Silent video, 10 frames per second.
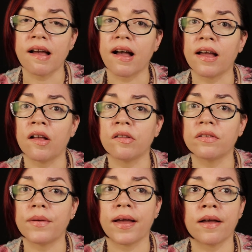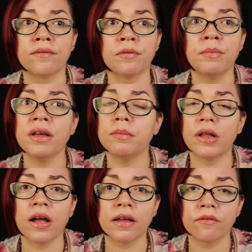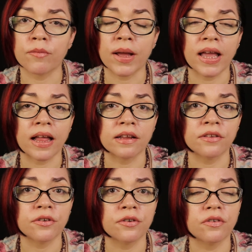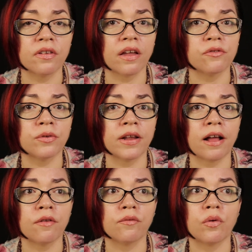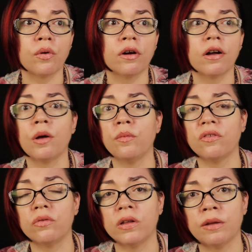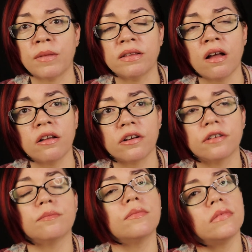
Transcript: I also have a big block of my calendar scheduled out for homeschooling my daughter.